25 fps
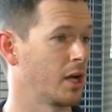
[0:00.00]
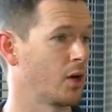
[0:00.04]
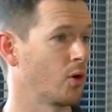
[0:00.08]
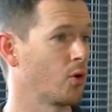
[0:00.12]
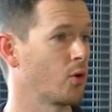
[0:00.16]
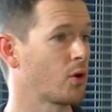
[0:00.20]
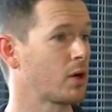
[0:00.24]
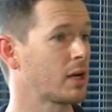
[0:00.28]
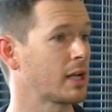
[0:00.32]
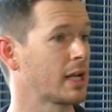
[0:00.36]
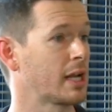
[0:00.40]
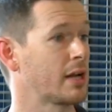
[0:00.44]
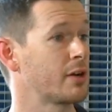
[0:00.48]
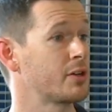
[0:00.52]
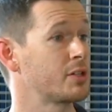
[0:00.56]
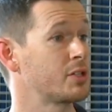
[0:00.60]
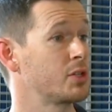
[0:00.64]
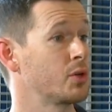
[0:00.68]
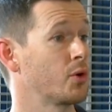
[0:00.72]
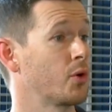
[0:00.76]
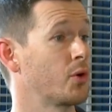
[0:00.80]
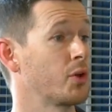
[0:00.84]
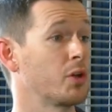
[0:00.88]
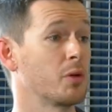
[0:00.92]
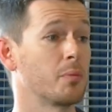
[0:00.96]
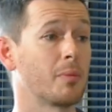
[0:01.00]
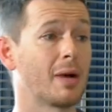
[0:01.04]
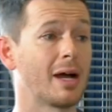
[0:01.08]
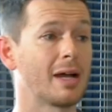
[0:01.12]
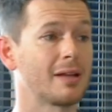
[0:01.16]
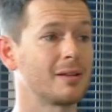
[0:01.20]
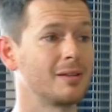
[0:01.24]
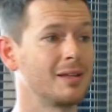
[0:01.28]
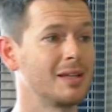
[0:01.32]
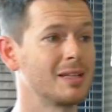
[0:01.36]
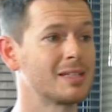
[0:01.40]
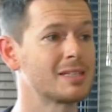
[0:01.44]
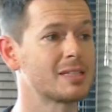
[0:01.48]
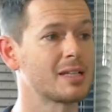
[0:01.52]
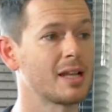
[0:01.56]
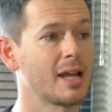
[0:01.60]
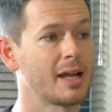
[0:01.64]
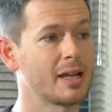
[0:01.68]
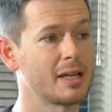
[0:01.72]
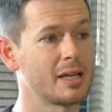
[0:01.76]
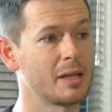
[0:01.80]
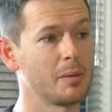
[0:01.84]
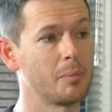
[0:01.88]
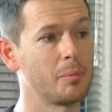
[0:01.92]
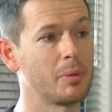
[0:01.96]
or clarity, or you might need
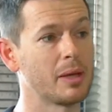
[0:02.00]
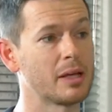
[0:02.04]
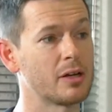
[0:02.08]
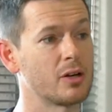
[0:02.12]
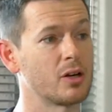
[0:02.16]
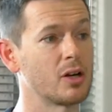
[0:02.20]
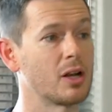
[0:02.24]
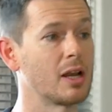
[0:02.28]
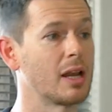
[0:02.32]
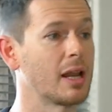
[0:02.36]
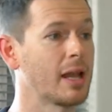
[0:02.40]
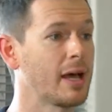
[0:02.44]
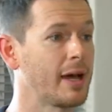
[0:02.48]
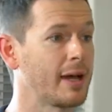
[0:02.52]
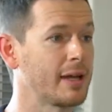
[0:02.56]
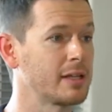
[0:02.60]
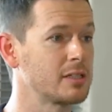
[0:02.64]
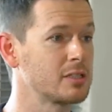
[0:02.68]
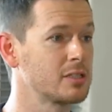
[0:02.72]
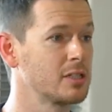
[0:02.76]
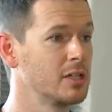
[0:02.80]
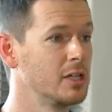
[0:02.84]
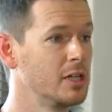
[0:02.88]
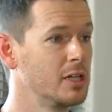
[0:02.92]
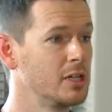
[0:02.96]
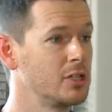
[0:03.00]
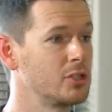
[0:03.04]
slightly better light